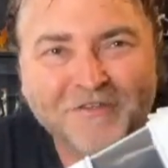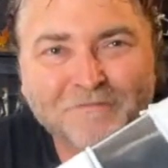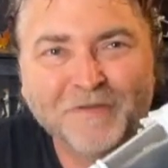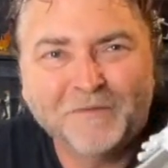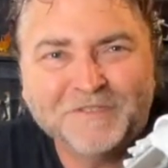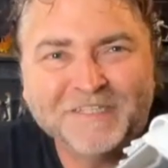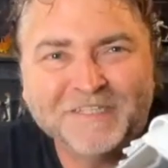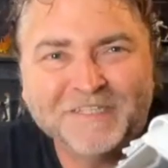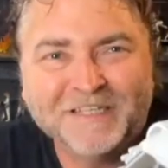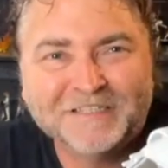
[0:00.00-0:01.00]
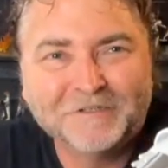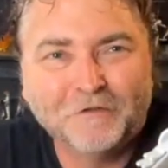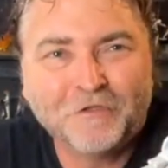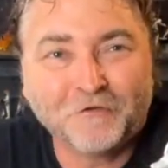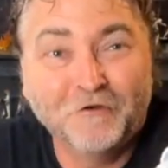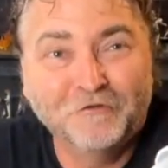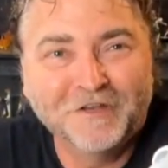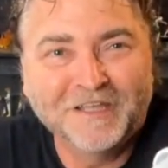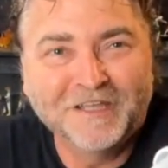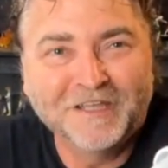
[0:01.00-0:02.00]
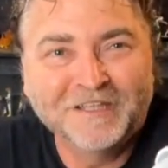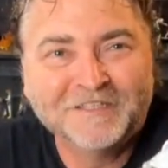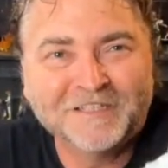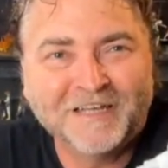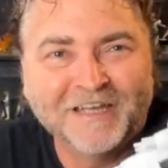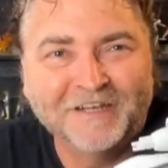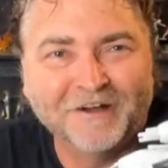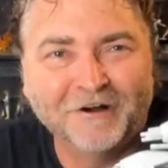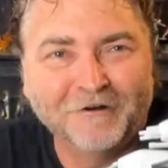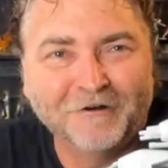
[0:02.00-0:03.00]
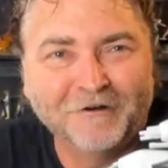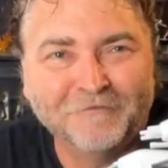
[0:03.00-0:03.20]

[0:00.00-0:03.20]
Palpatine's little throne inside of